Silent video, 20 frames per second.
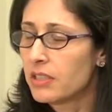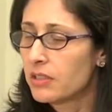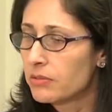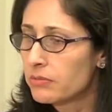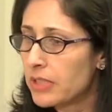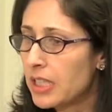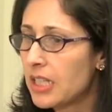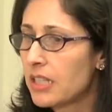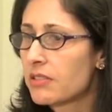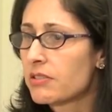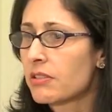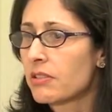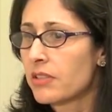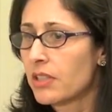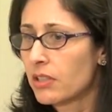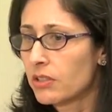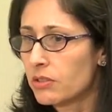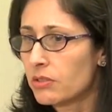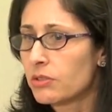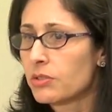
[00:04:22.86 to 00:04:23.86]
their race or
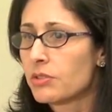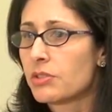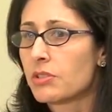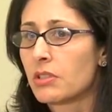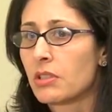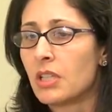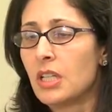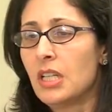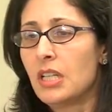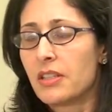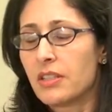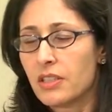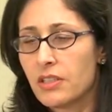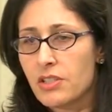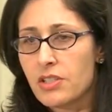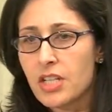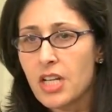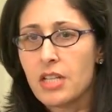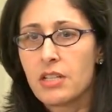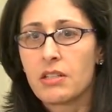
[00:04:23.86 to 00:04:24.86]
their culture, their
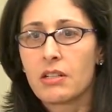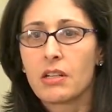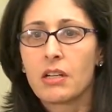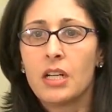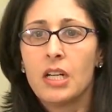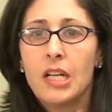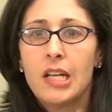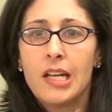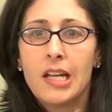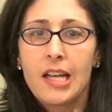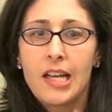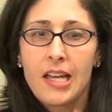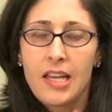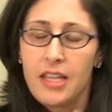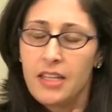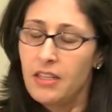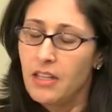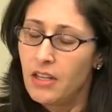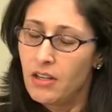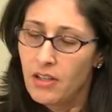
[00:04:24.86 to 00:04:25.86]
gender,
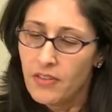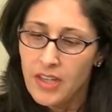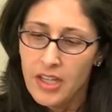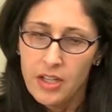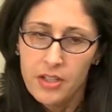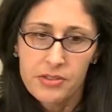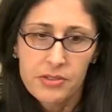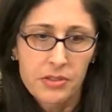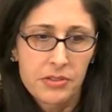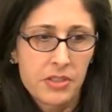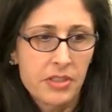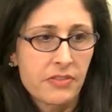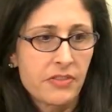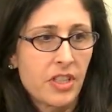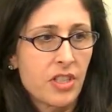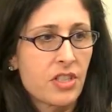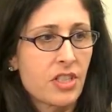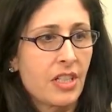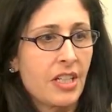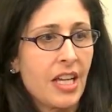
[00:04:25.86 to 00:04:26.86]
and all the household
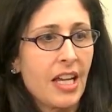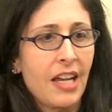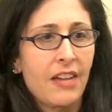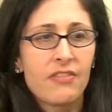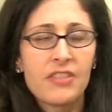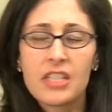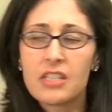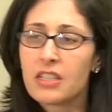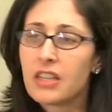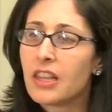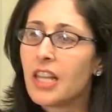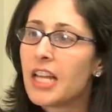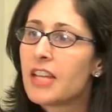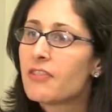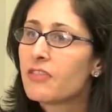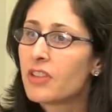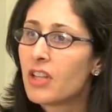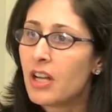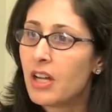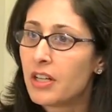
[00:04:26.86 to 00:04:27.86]
dysfunction have these
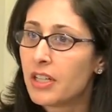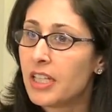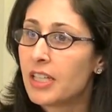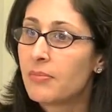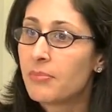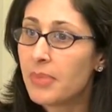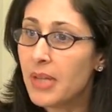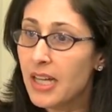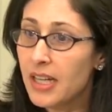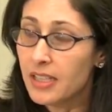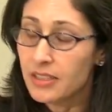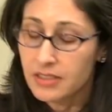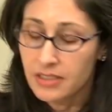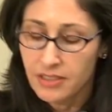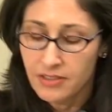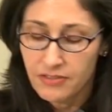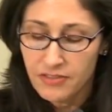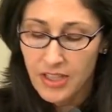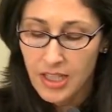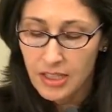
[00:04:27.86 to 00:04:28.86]
lifelong impact
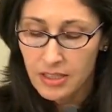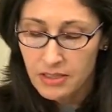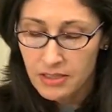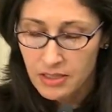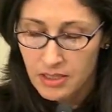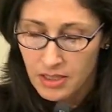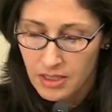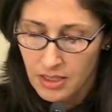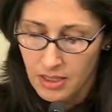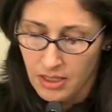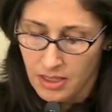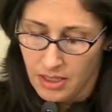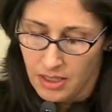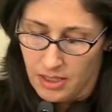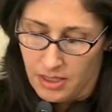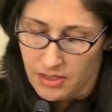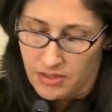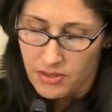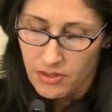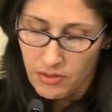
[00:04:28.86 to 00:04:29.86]
and effect.
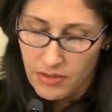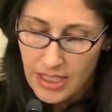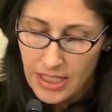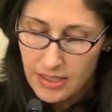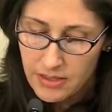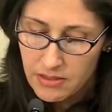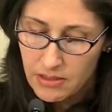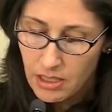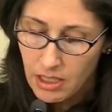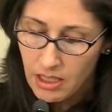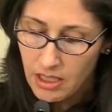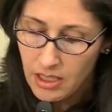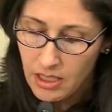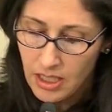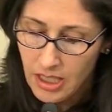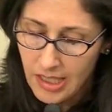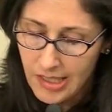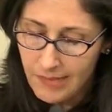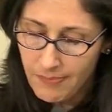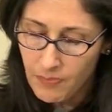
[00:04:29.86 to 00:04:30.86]
So that's,
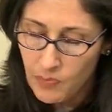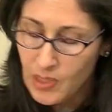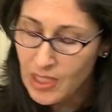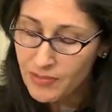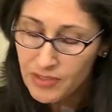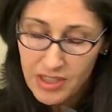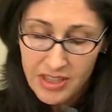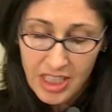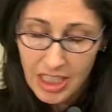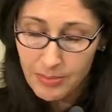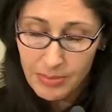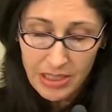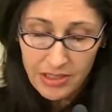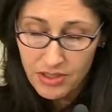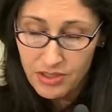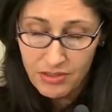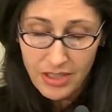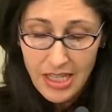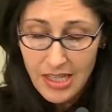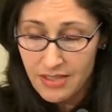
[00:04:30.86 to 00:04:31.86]
we have to think about
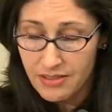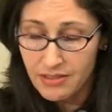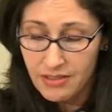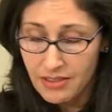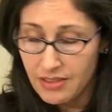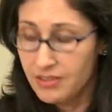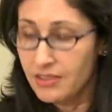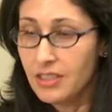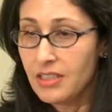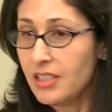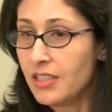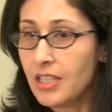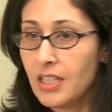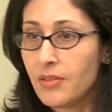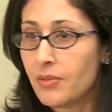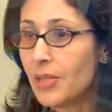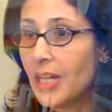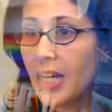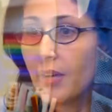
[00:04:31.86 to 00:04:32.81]
stress and